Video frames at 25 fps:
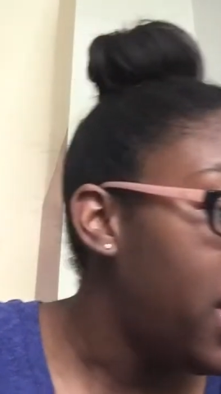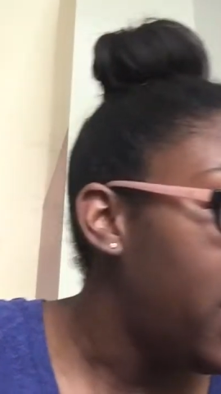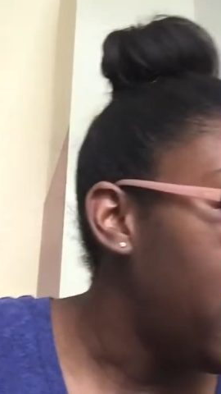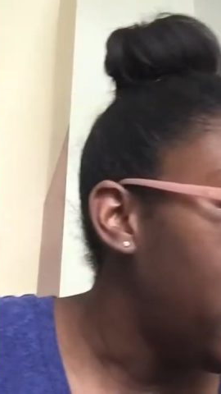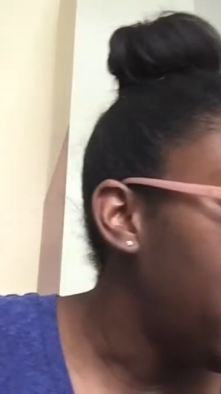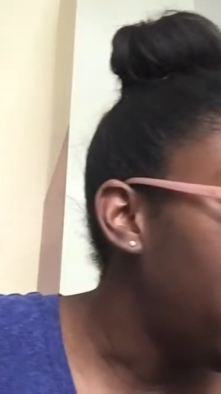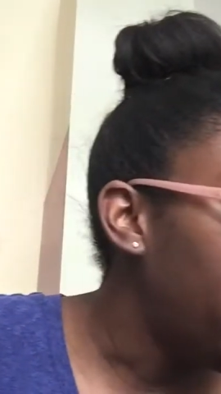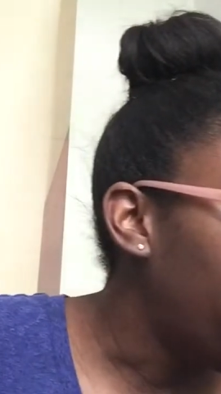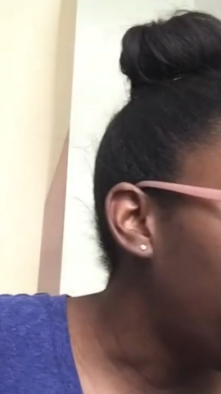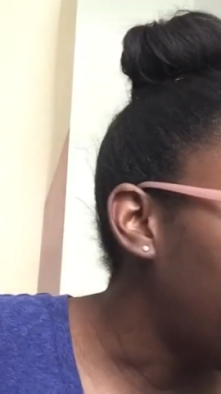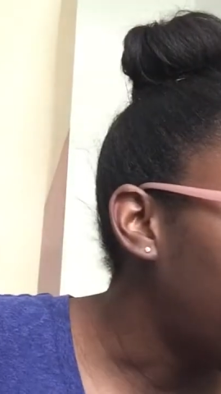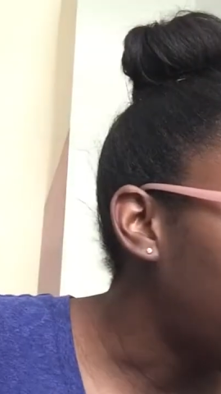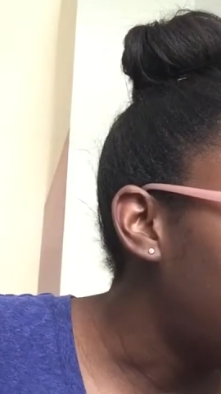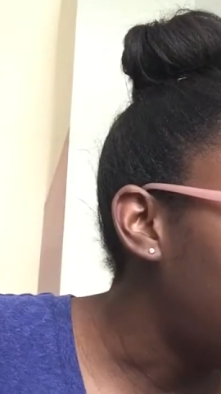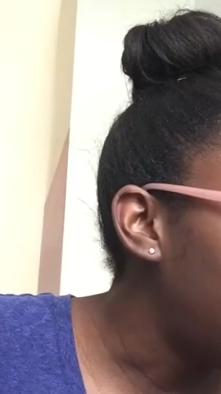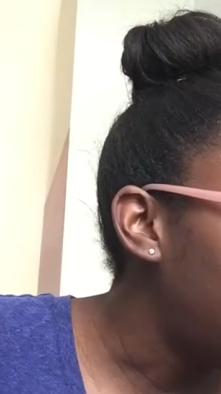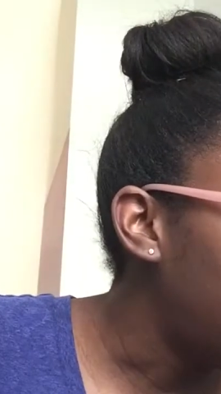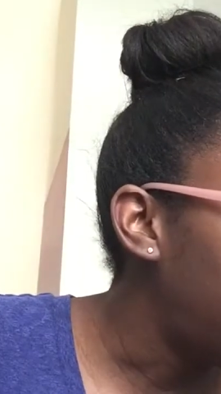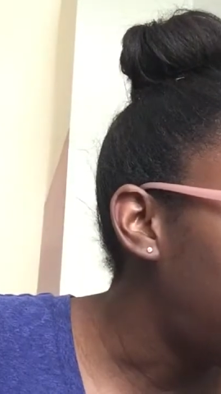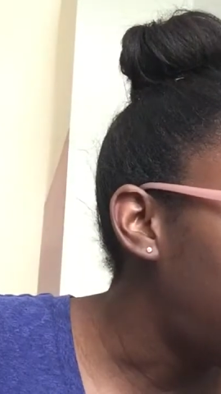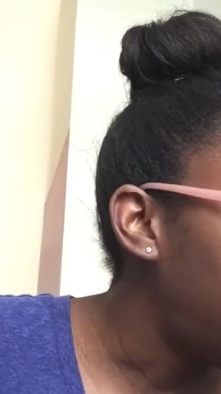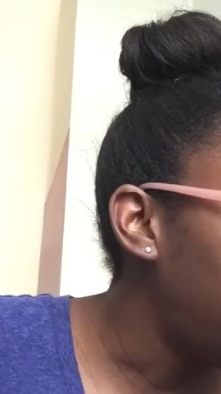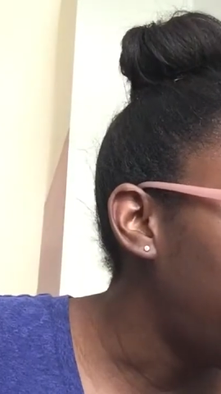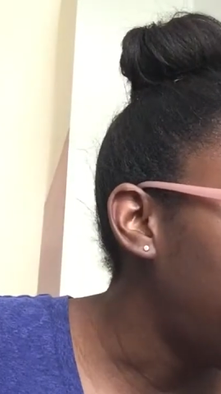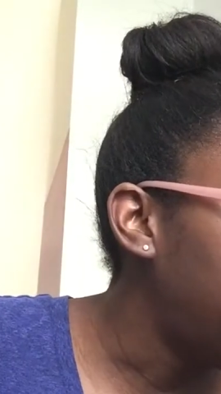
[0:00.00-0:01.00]
It
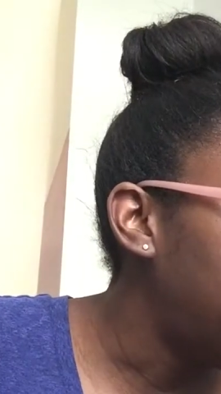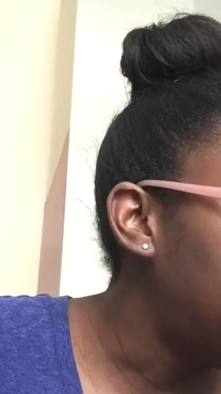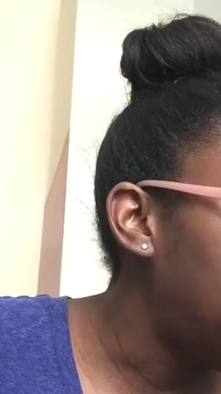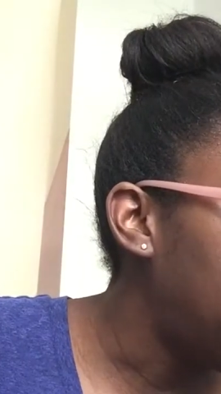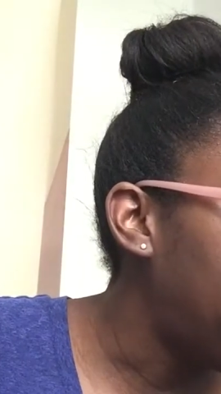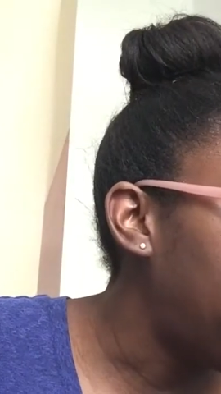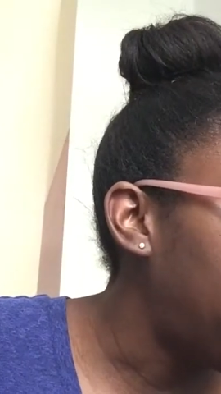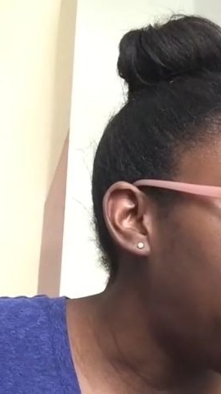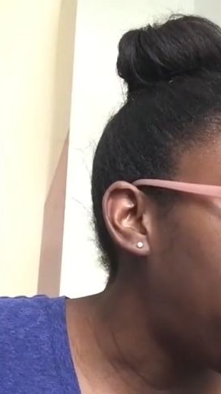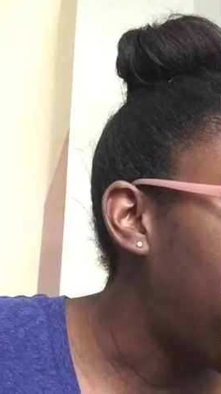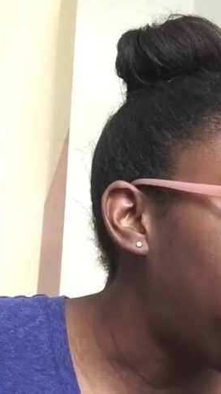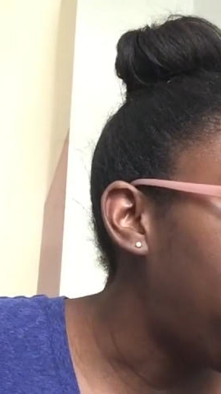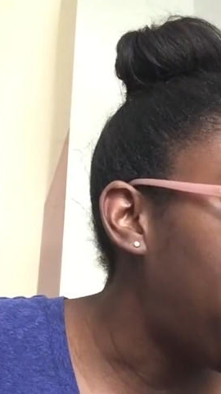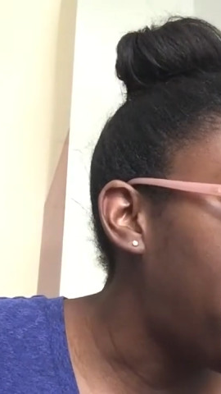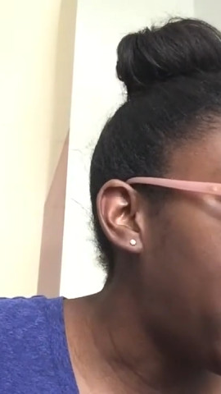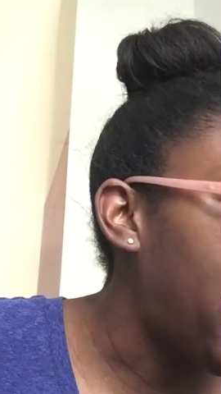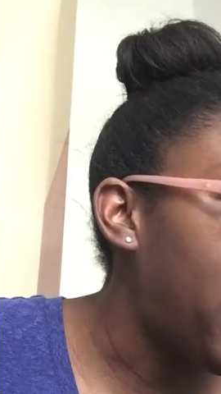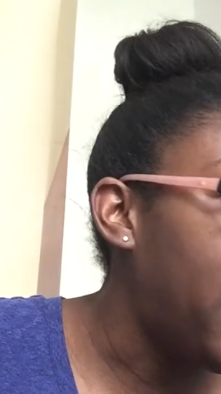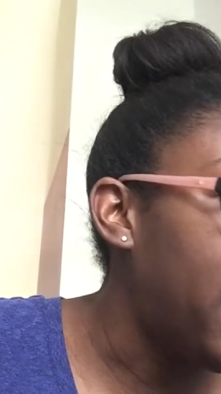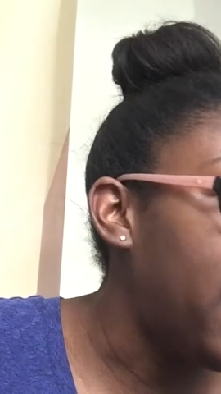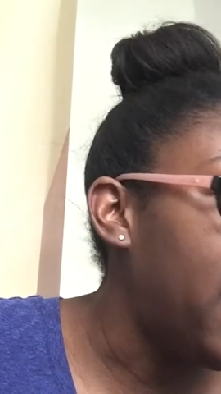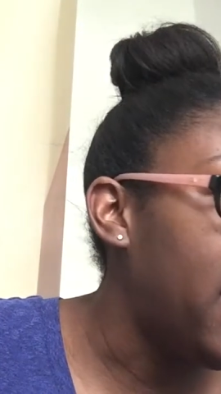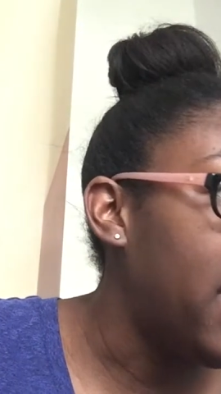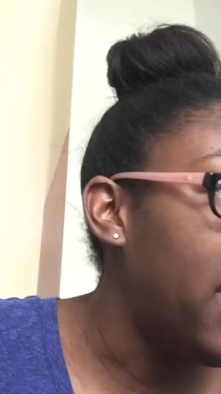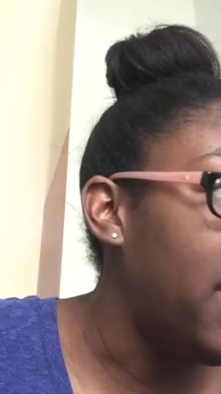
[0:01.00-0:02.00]
was
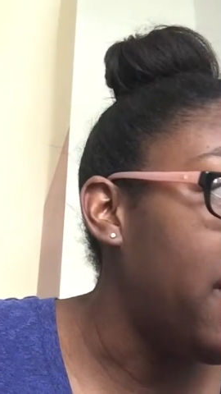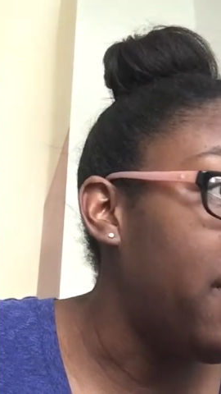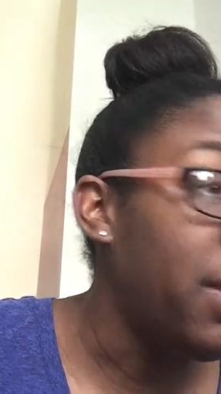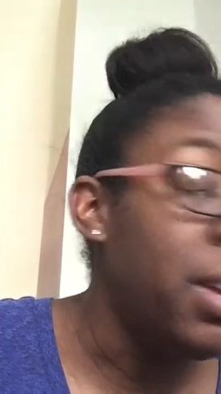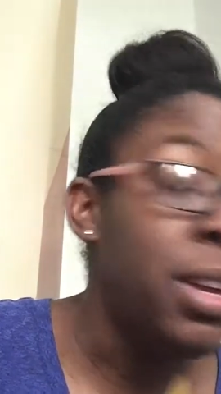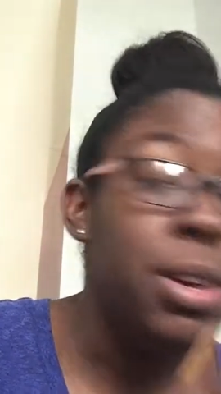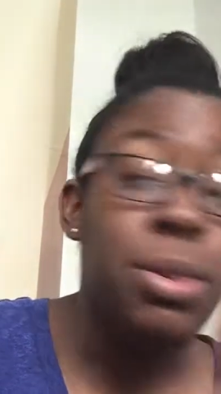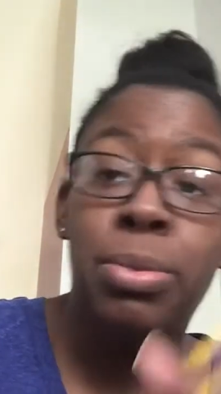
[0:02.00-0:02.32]
$2.75,